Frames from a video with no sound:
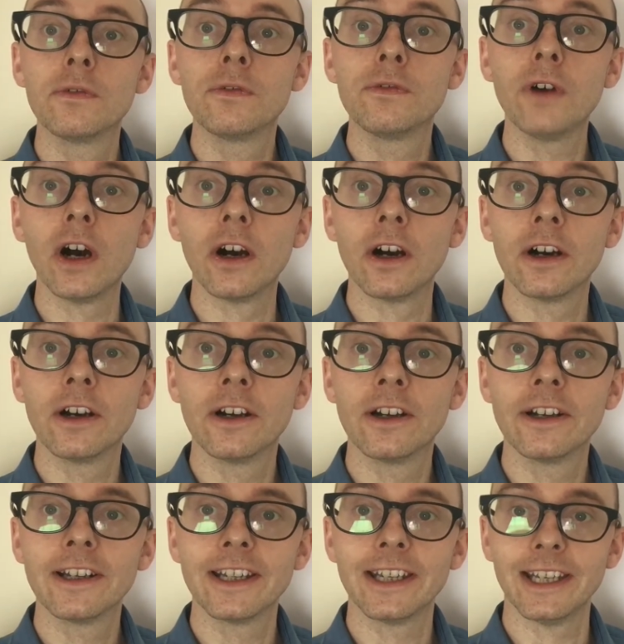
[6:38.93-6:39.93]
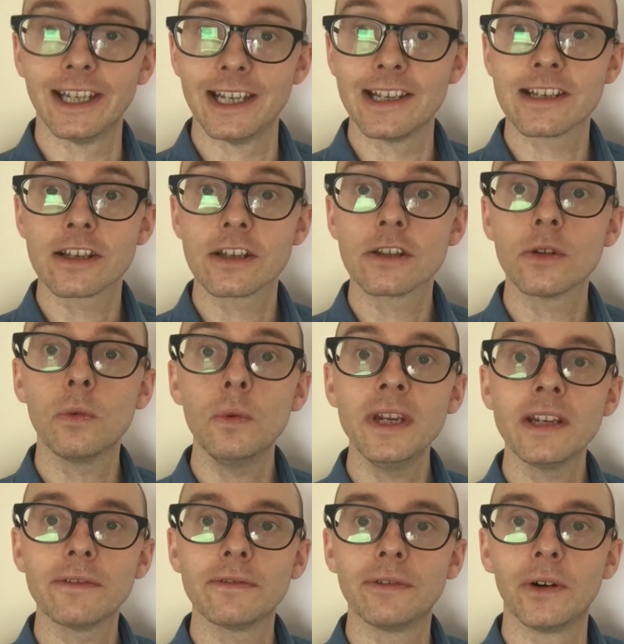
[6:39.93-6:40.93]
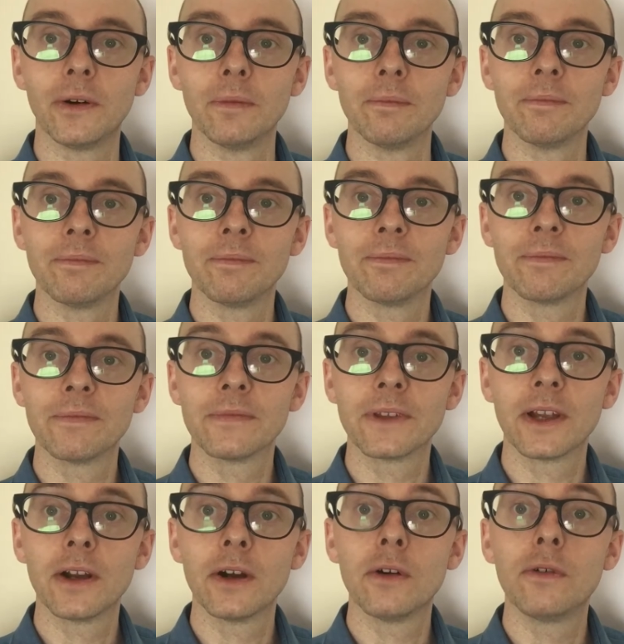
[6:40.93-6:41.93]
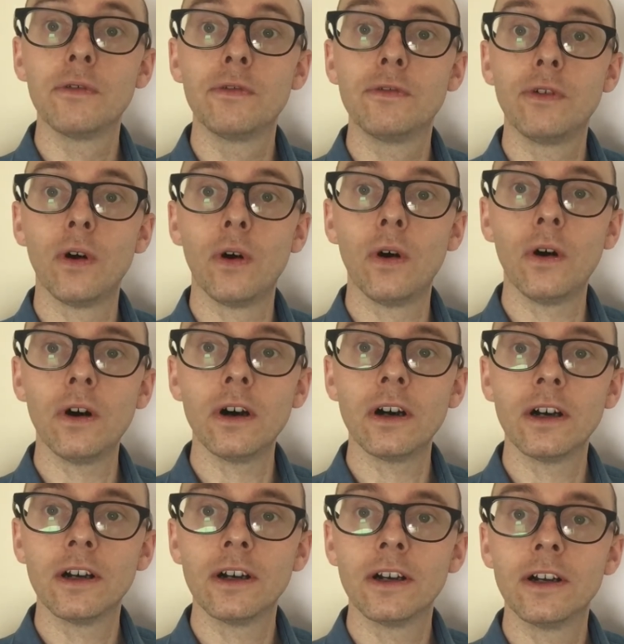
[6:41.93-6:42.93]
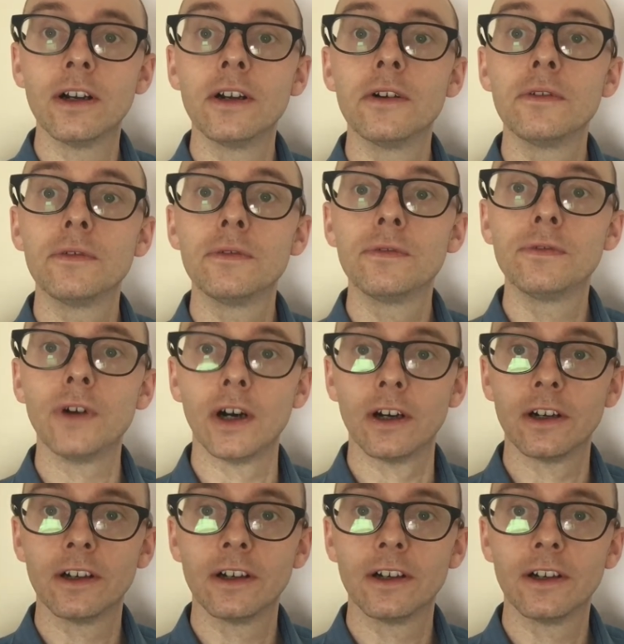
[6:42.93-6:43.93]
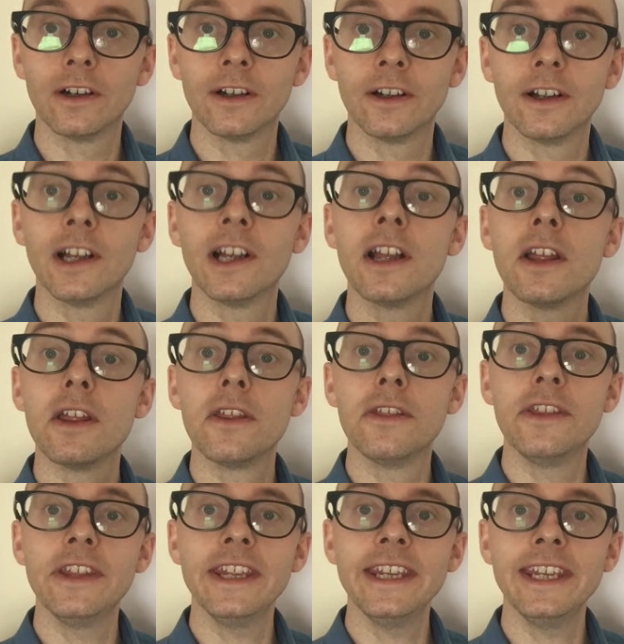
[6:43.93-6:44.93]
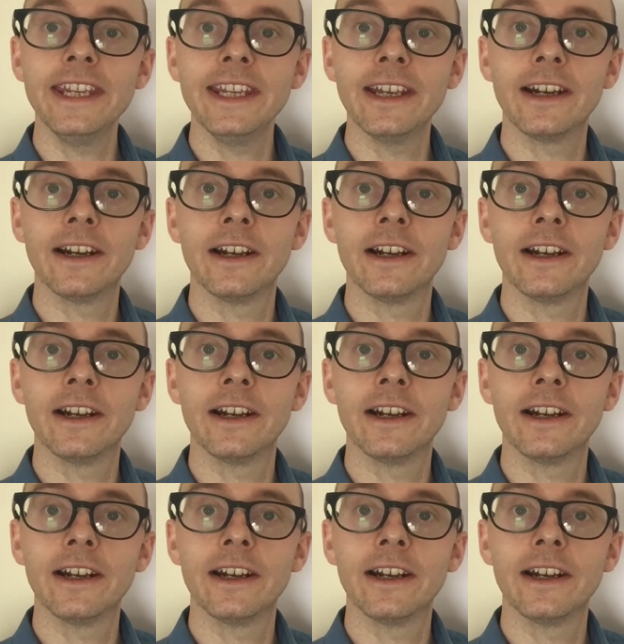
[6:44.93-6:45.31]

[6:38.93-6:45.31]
f is the weak form. For, f, the,